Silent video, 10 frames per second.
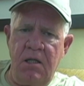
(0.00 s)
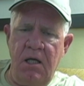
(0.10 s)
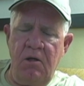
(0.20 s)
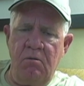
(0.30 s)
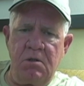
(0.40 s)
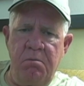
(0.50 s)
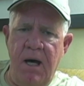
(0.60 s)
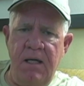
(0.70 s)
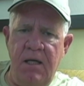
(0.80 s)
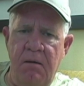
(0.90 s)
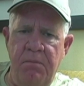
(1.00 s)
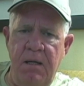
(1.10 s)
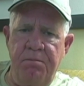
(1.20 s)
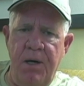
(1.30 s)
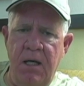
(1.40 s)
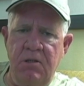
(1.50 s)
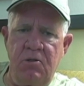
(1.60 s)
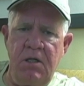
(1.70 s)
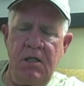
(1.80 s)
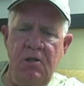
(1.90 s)
It was by that big pine
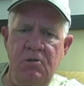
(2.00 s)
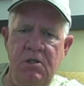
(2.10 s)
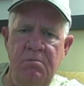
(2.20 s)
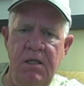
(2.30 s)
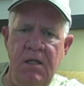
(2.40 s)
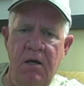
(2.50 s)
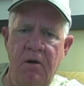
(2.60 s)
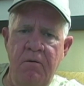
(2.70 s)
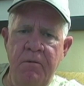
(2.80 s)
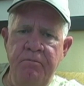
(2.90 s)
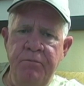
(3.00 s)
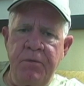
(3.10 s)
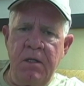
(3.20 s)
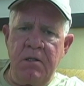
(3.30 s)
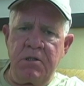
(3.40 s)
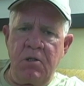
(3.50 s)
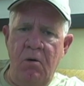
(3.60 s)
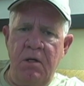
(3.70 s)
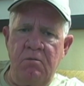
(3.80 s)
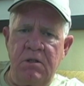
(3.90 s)
tree that used to be there,
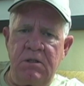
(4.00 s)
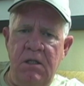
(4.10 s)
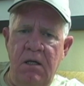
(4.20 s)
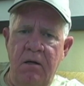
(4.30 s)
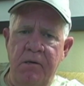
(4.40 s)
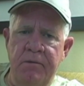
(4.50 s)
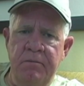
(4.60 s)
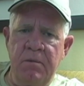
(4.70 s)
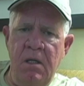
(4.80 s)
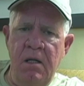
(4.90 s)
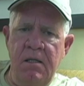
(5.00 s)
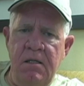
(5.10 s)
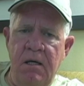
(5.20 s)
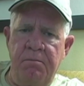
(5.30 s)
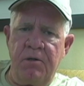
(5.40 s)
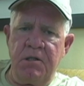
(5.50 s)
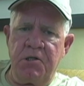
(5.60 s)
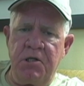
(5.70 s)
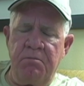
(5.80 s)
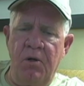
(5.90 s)
so it was a pretty
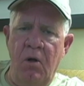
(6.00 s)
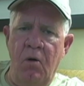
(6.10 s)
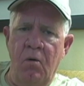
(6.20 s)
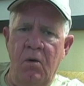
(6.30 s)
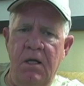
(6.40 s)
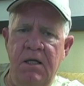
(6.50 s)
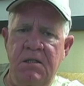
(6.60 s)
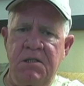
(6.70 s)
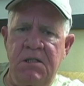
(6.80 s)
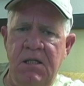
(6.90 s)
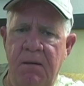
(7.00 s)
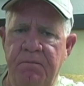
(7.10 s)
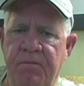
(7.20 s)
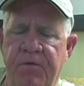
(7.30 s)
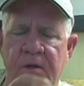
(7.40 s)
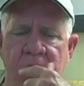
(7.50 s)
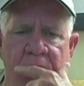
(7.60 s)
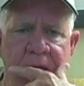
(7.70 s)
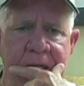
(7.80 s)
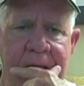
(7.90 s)
simple hole except for the
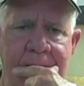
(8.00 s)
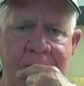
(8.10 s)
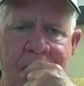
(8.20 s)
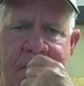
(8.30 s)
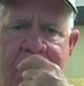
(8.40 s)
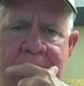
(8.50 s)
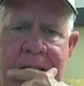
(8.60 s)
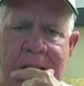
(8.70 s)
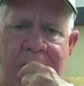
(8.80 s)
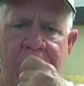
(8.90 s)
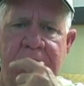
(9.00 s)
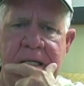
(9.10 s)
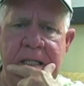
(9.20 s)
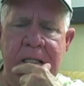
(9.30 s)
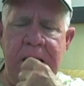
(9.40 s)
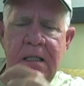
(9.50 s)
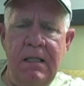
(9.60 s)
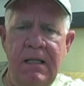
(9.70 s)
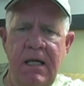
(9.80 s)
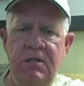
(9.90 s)
green. The green,
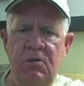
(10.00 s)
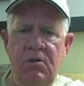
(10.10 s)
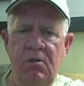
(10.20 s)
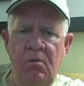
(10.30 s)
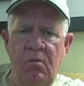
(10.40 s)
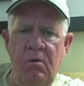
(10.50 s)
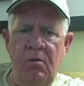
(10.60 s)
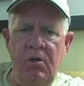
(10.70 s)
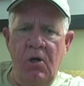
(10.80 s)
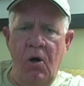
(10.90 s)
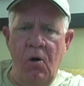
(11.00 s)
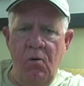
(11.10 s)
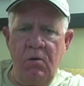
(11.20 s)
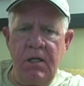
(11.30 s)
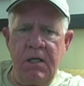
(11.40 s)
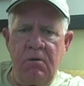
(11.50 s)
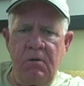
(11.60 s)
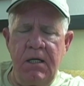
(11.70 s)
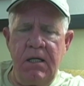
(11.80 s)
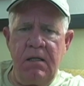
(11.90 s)
that's the only
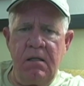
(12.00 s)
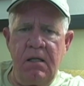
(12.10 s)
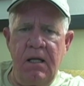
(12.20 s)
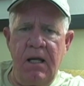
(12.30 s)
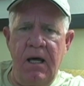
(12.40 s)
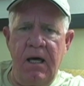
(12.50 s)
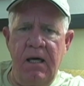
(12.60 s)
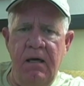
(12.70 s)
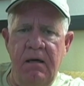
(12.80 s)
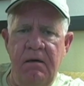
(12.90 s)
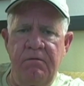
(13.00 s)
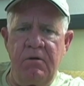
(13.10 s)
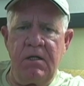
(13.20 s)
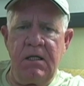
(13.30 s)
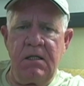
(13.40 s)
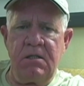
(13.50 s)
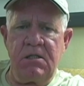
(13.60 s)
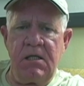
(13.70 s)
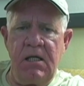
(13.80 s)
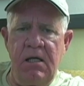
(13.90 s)
green that I ever did
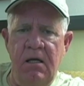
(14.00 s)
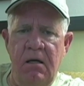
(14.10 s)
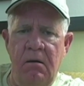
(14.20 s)
see.